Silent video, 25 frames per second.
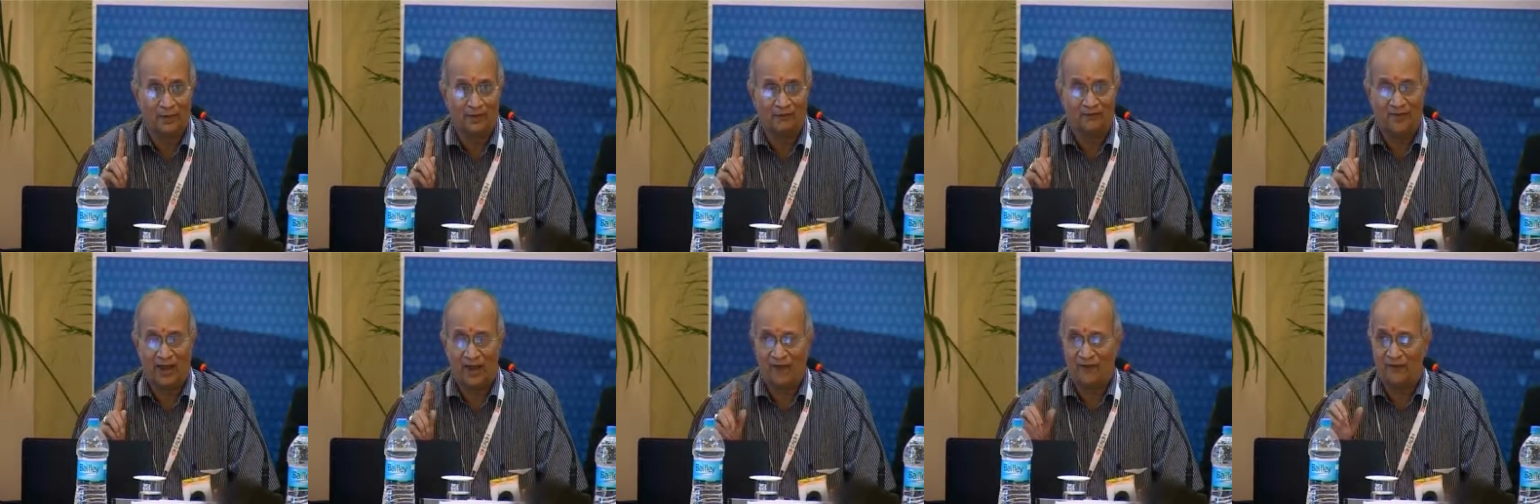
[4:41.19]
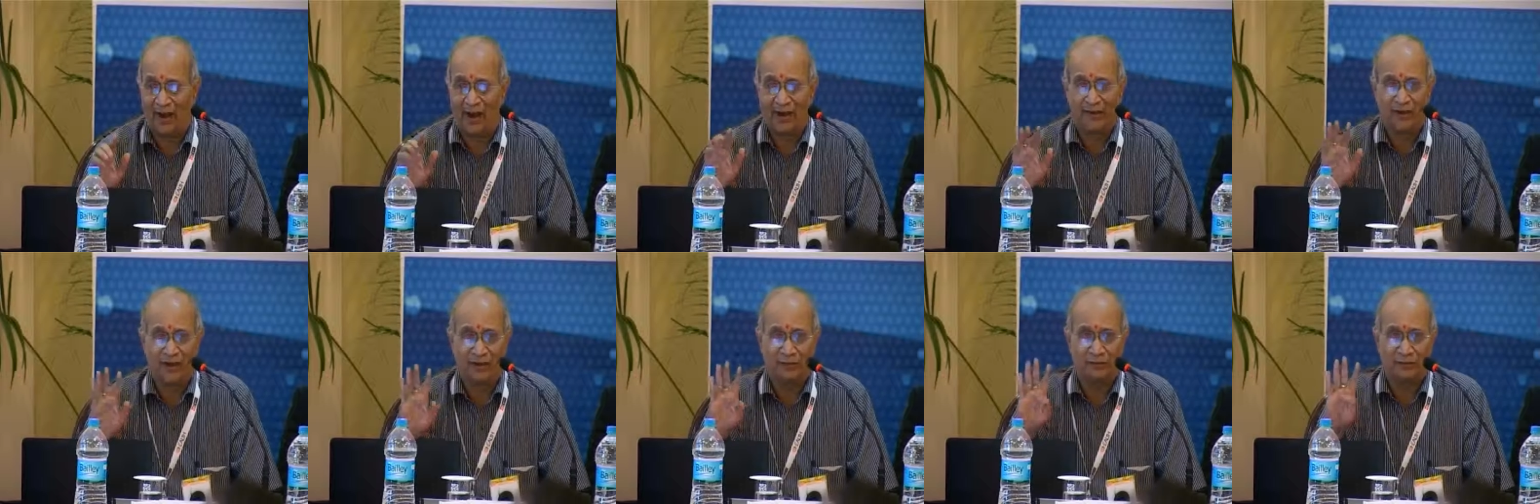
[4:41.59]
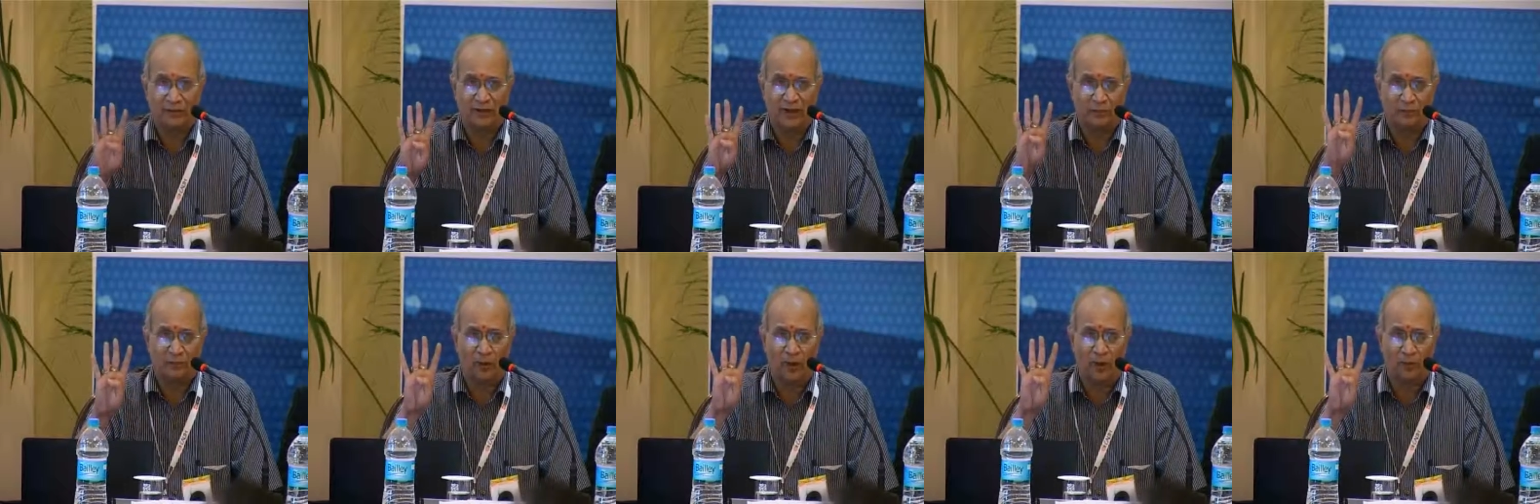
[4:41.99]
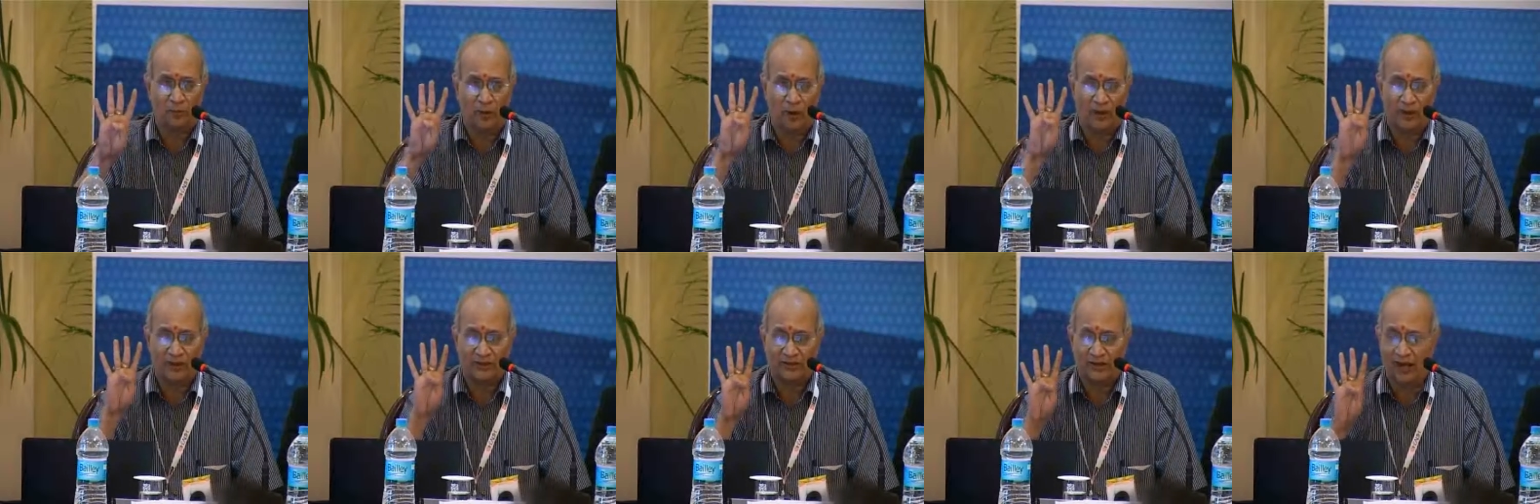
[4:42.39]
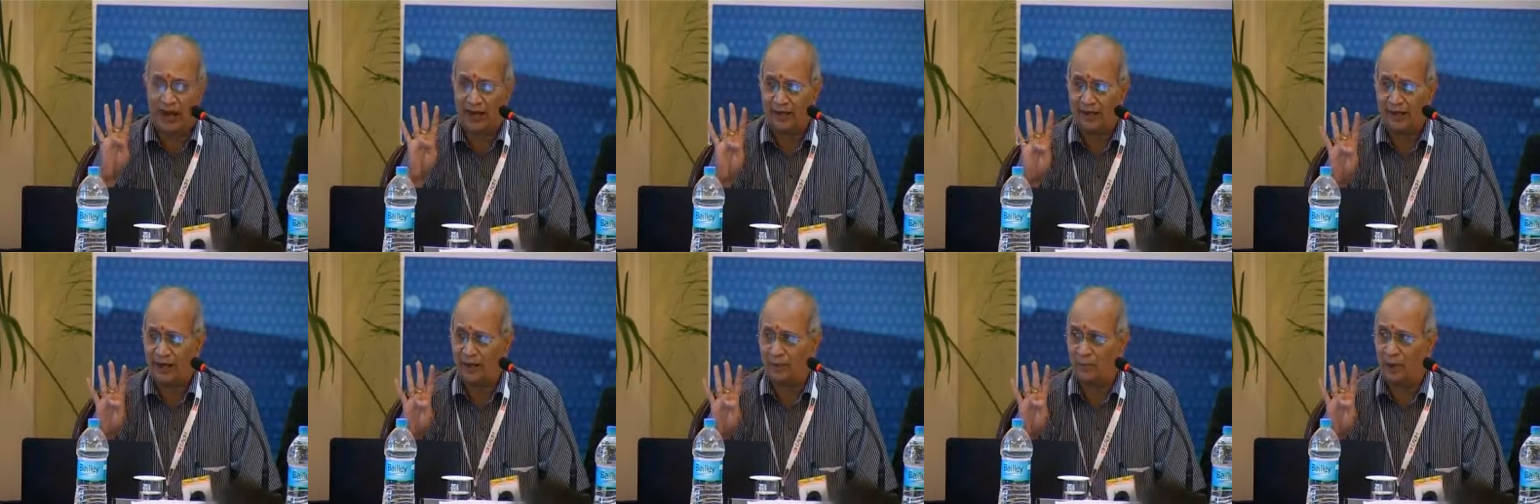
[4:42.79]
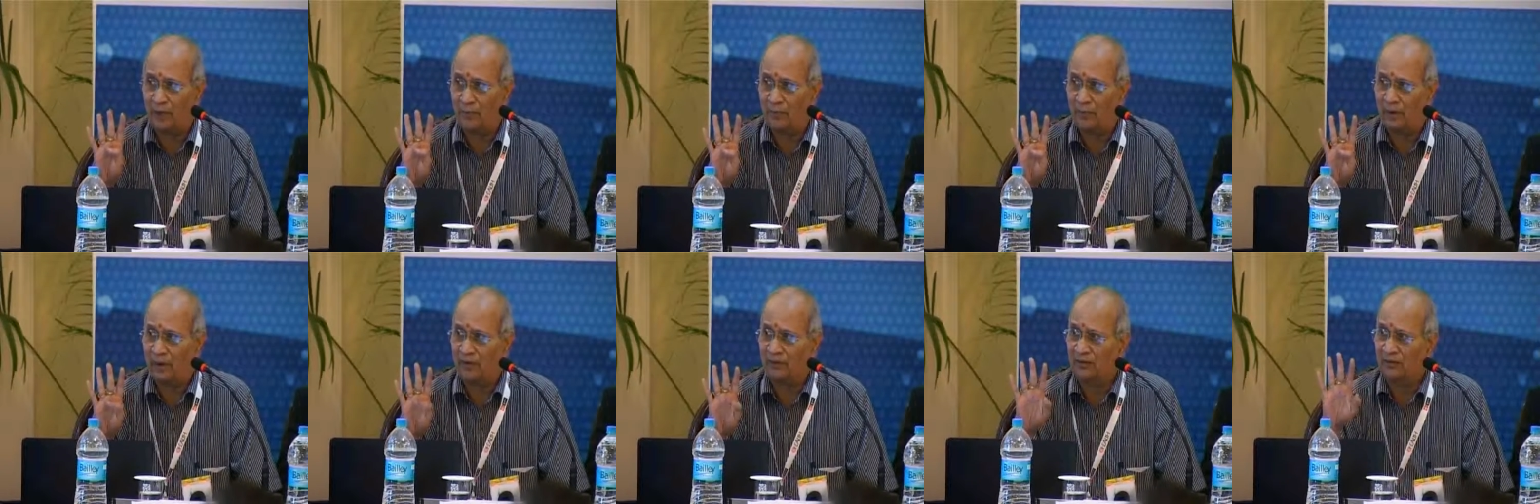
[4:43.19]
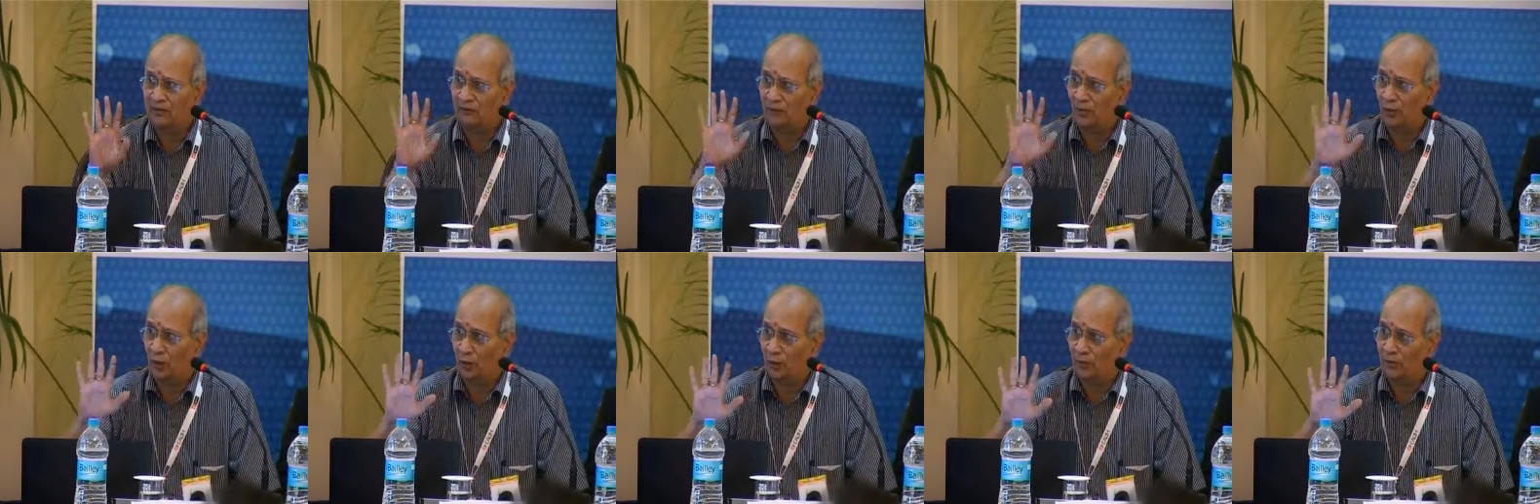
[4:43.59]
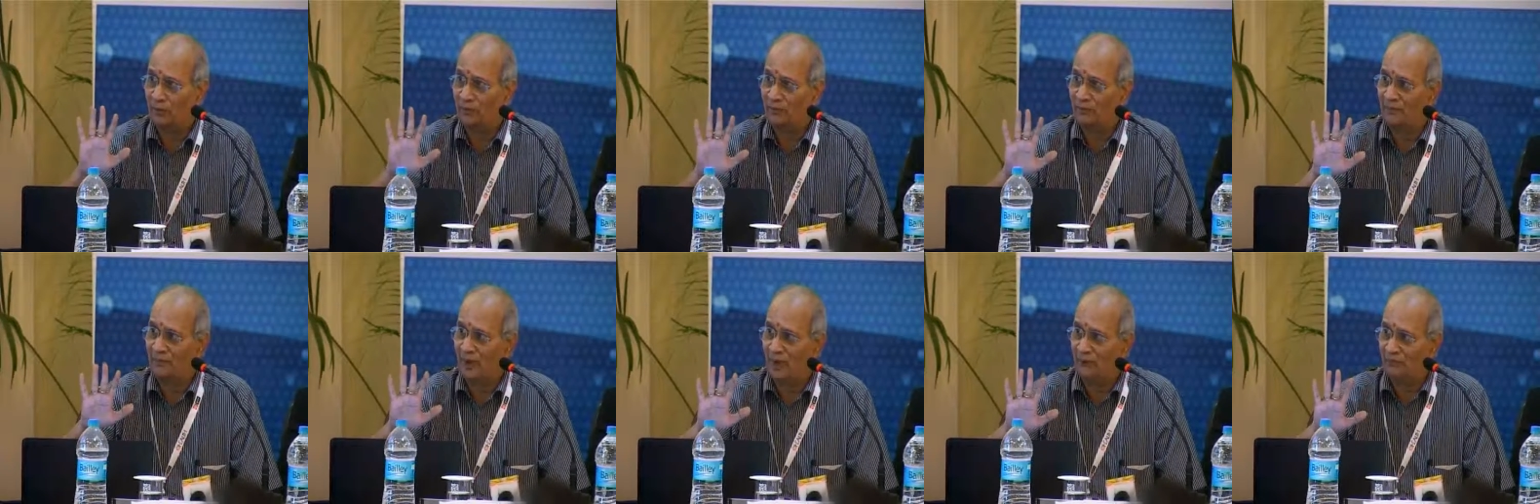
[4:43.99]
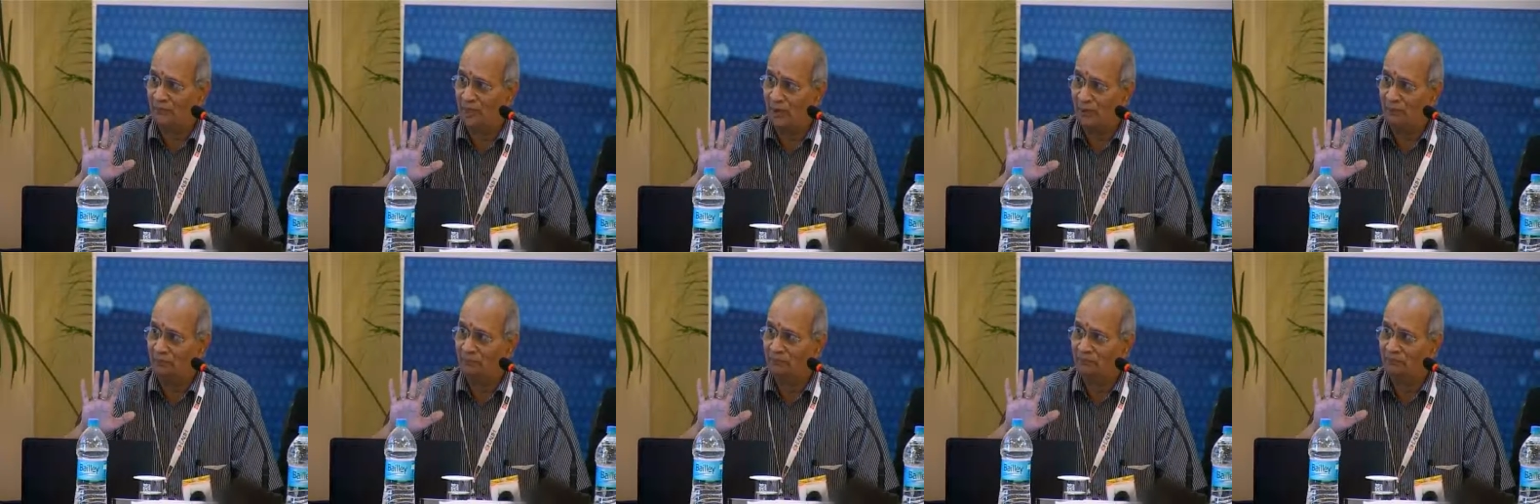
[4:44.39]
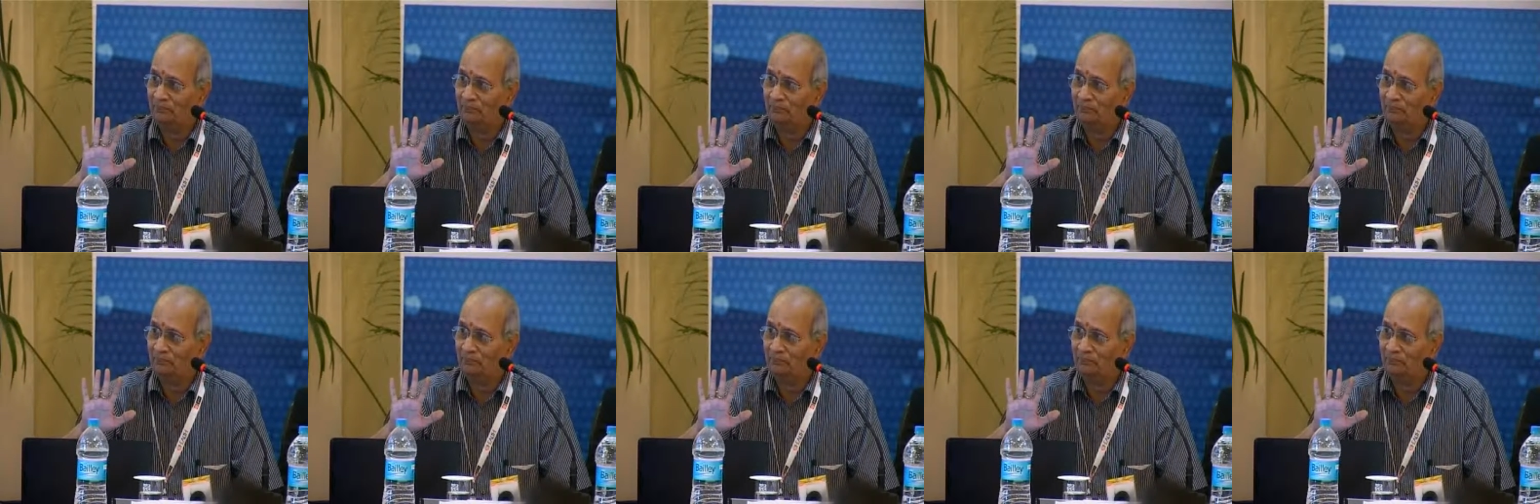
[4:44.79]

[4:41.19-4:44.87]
We have IT mission projects in IT department, four of them.